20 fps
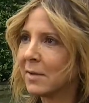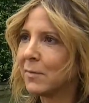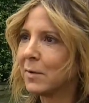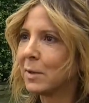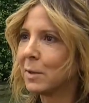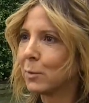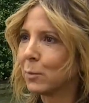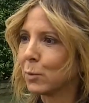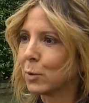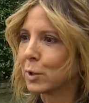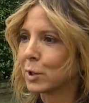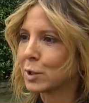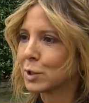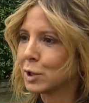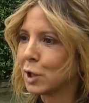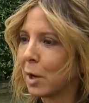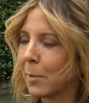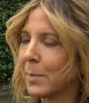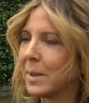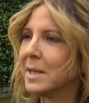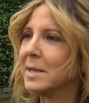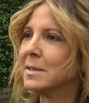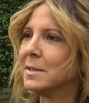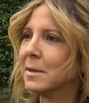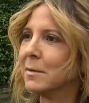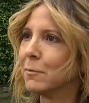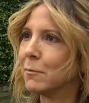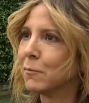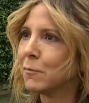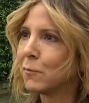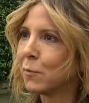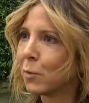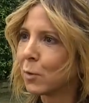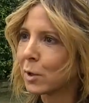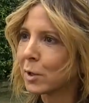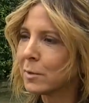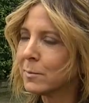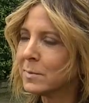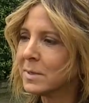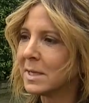giving the workshop is
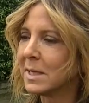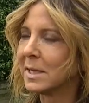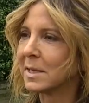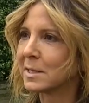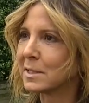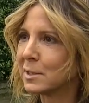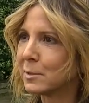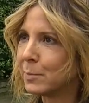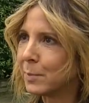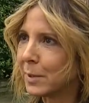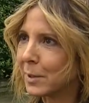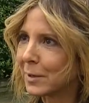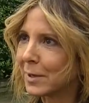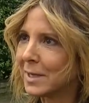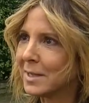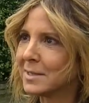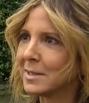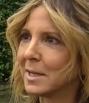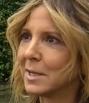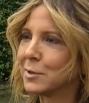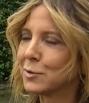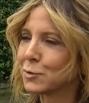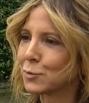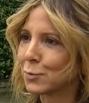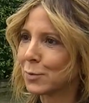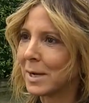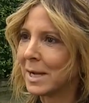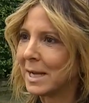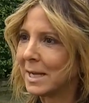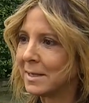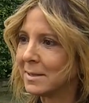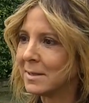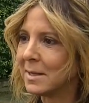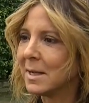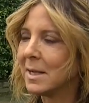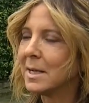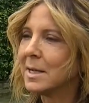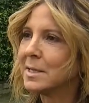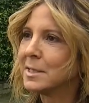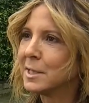informed, experienced, and trained
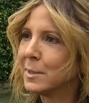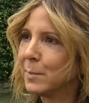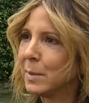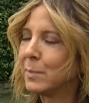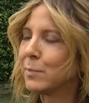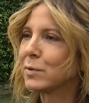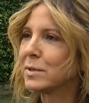to be